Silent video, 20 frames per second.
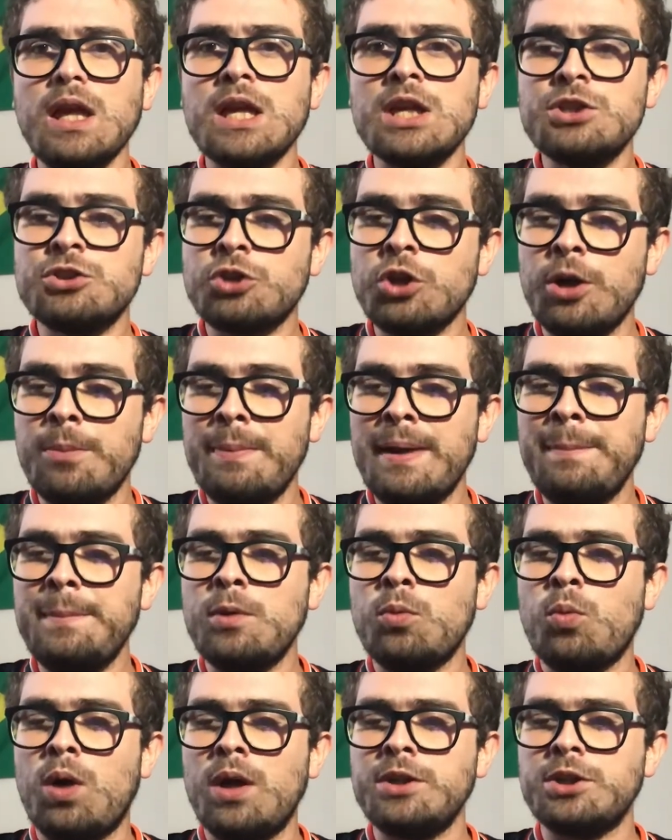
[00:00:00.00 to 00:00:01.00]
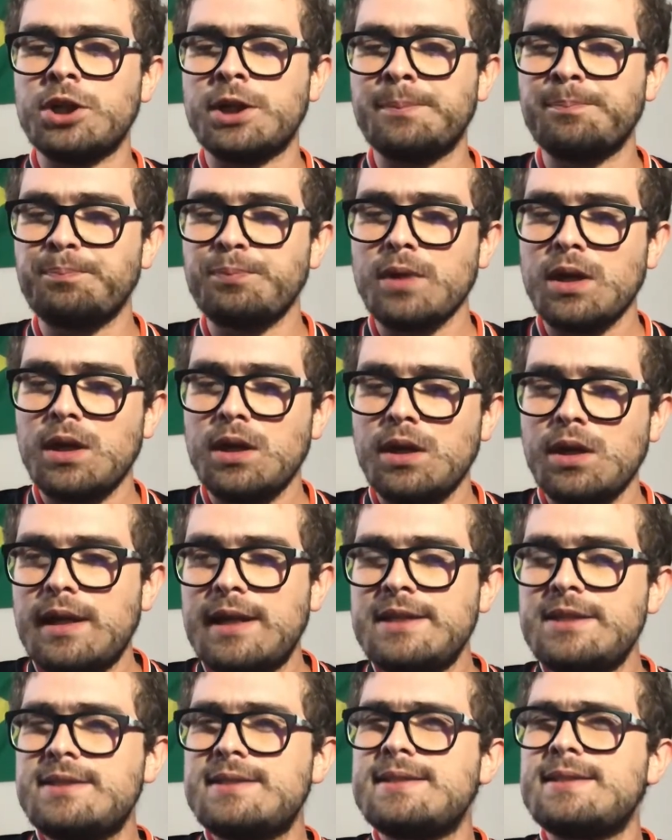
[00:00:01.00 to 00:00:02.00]
So it made me wonder,
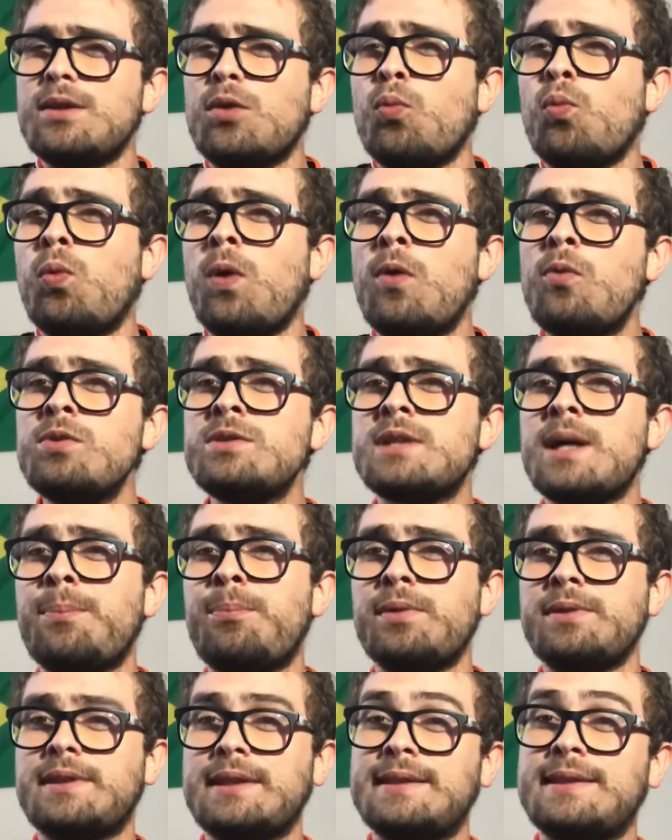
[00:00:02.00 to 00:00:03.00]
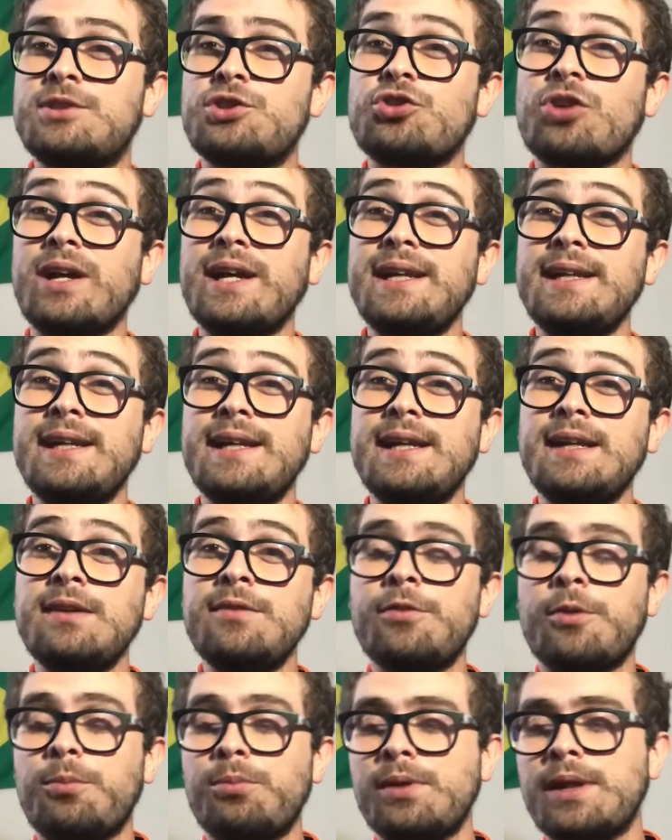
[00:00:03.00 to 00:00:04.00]
what was up with the training
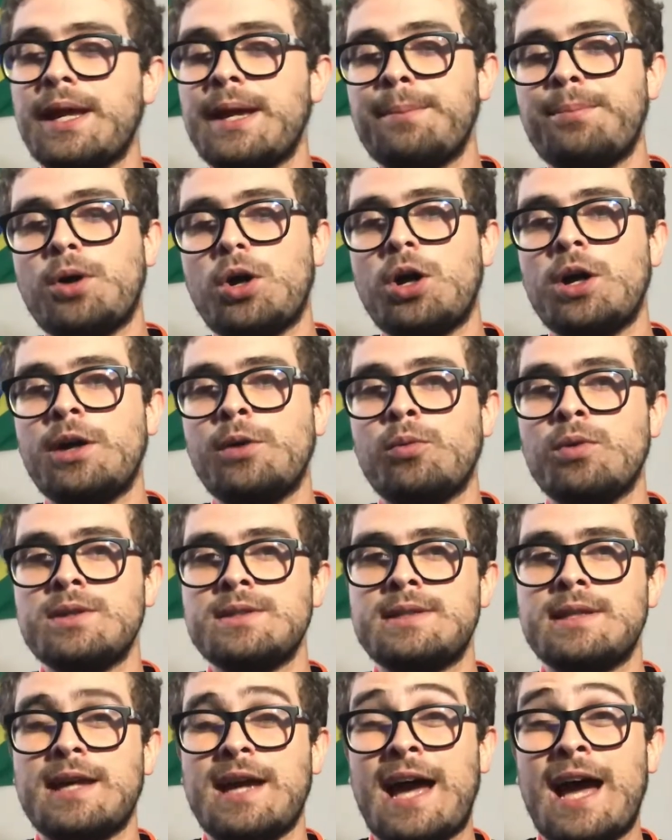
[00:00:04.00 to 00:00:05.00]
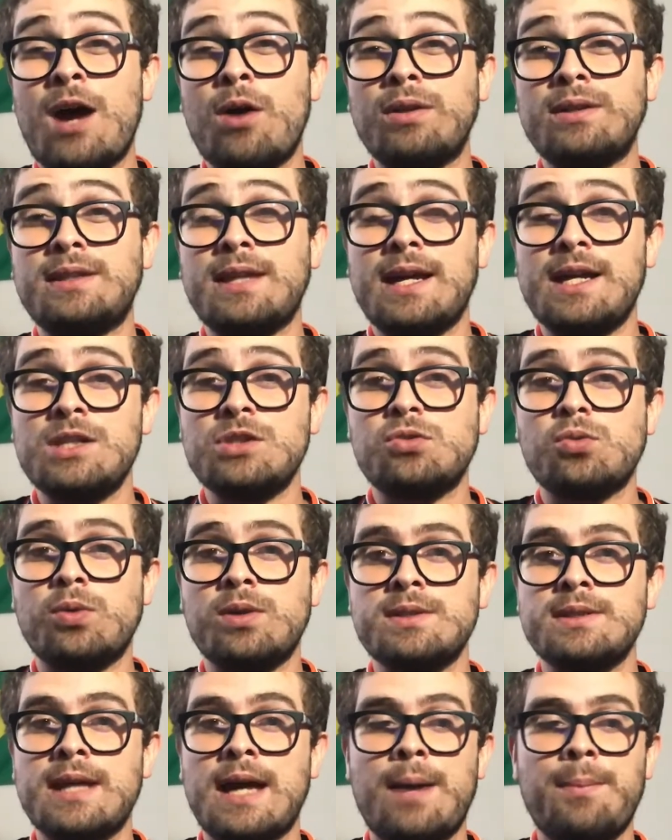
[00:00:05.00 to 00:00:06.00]
from Lampard? How intense
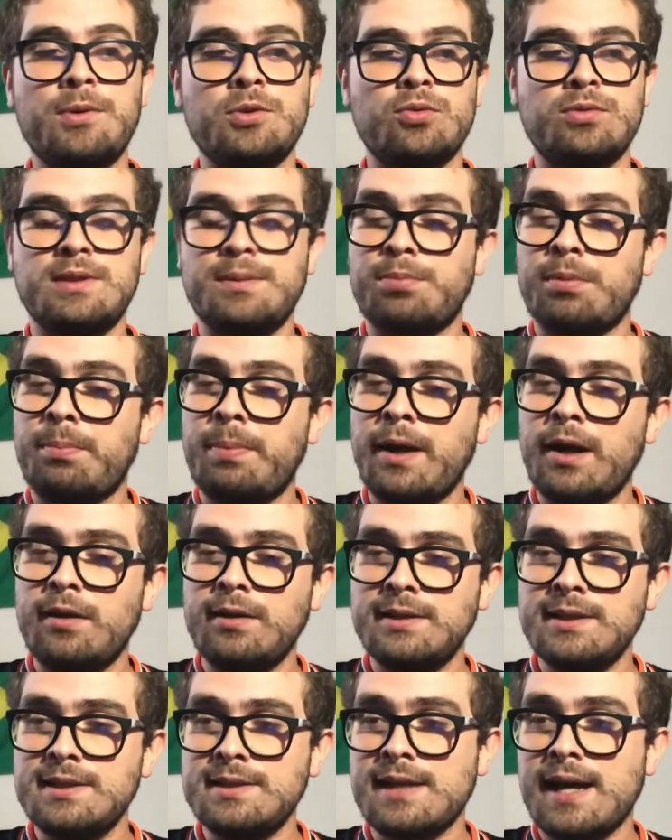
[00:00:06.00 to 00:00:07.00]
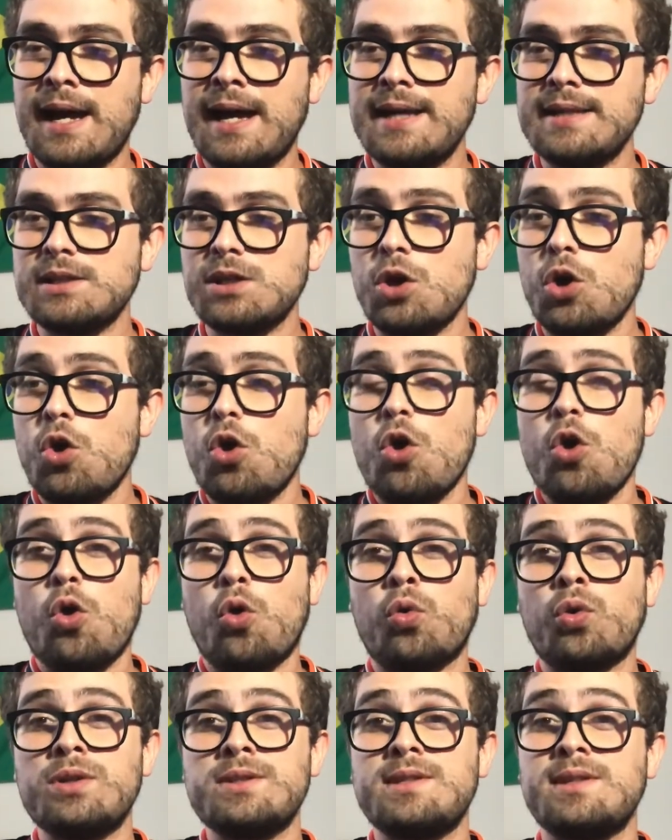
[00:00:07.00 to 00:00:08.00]
was it? How much was he preparing these guys?
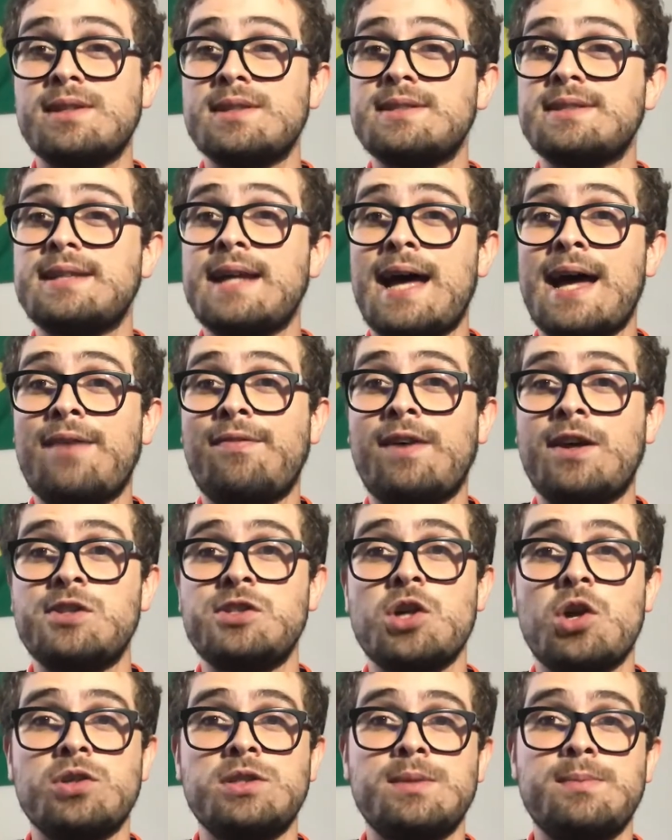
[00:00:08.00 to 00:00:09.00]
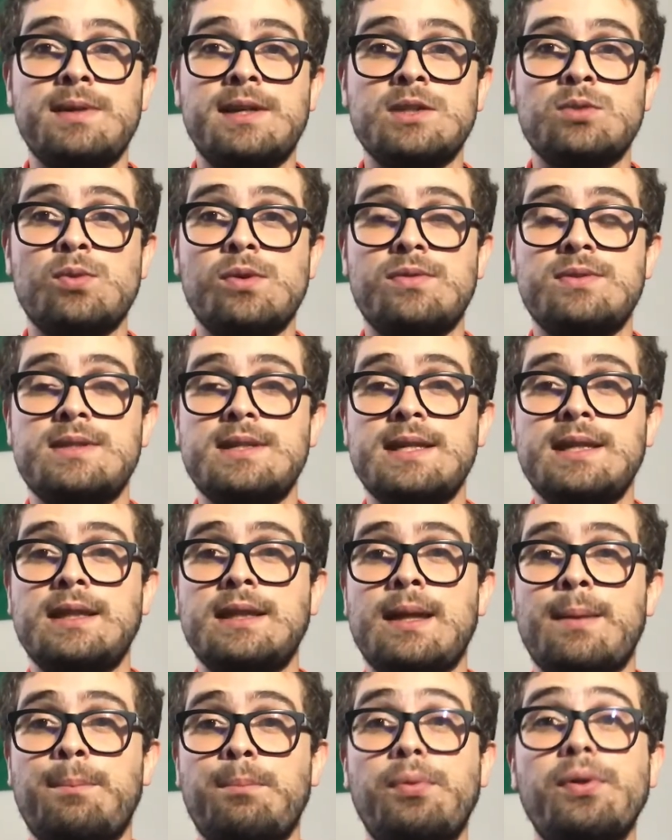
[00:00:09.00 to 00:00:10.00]
Or is it the staff at Chelsea? Because we've seen
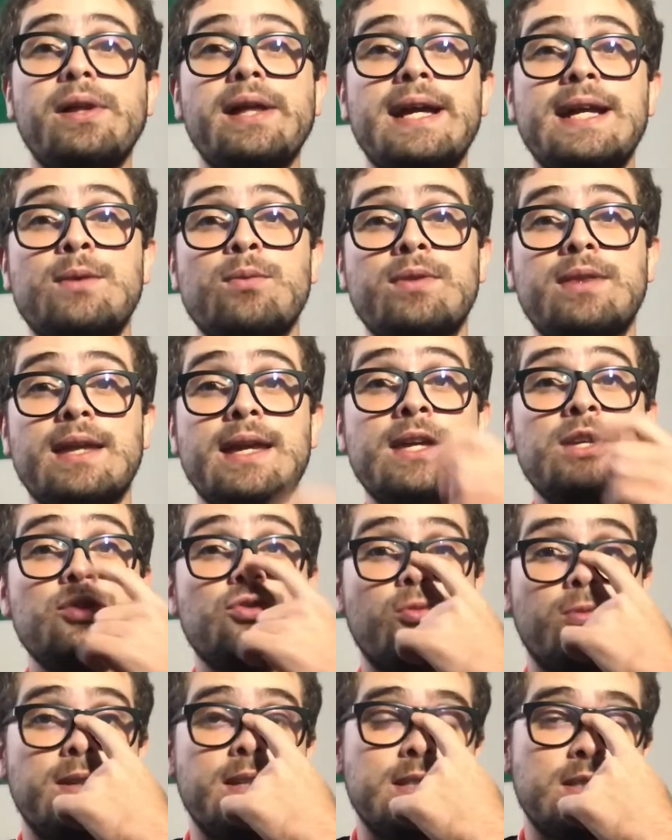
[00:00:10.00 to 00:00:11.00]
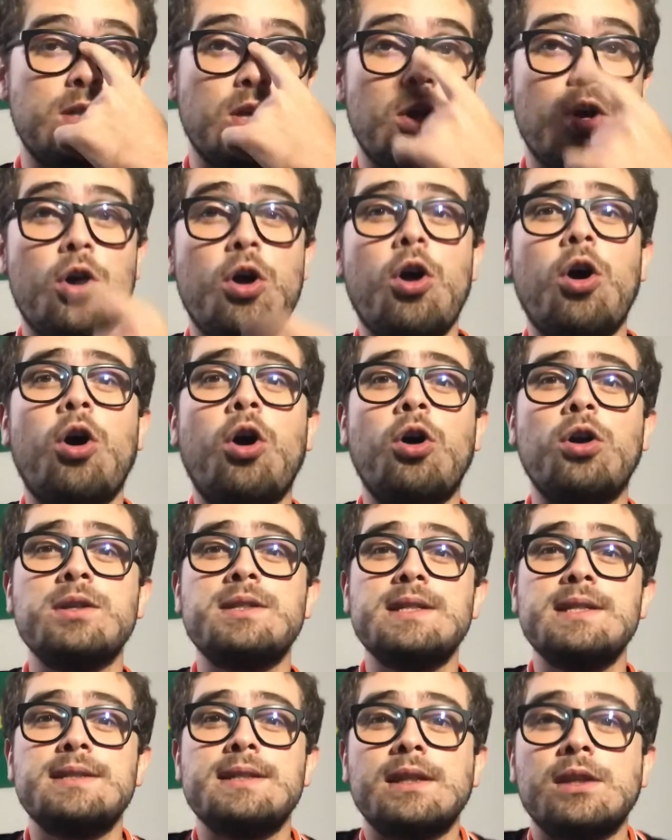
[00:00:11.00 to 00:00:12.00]
them plagued with injuries all
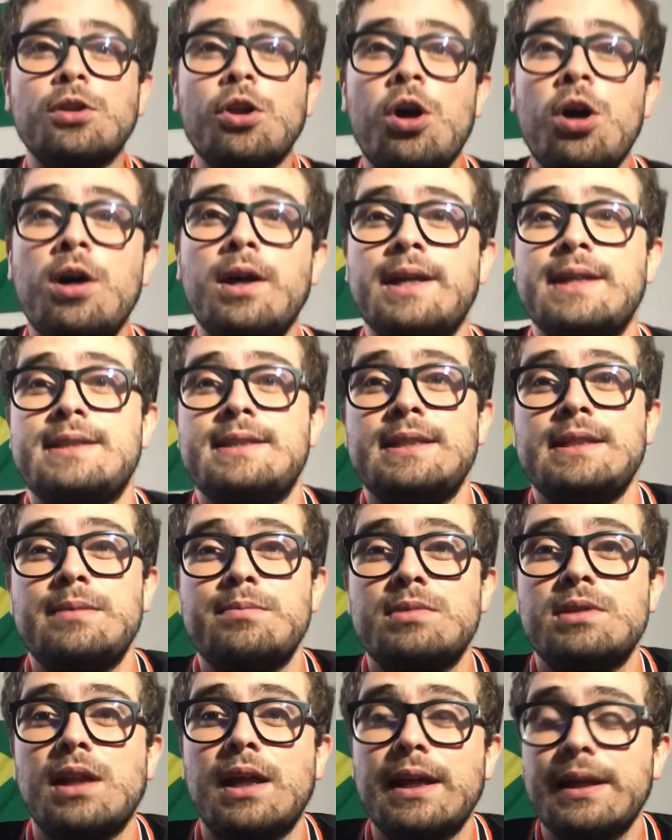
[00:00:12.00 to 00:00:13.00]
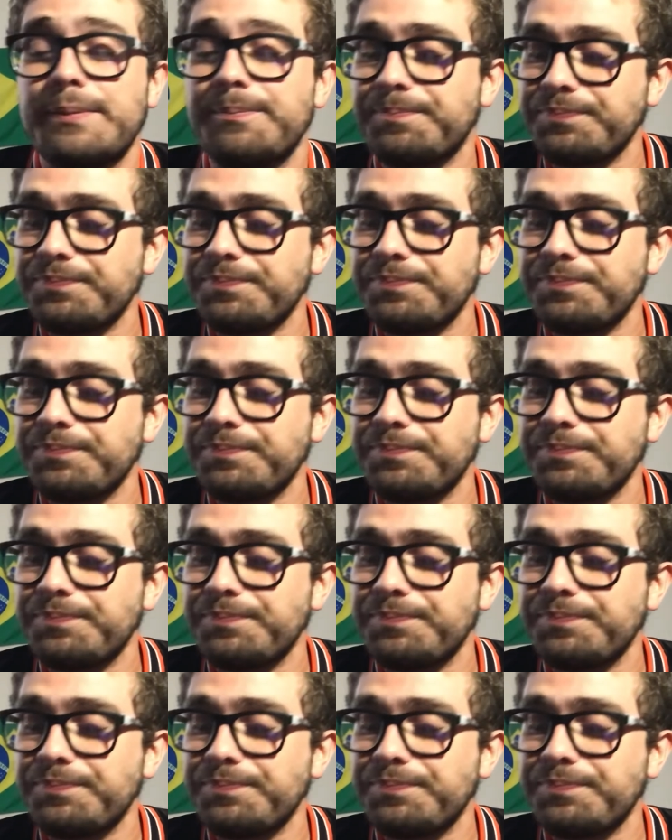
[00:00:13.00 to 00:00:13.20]
season long, it seems like.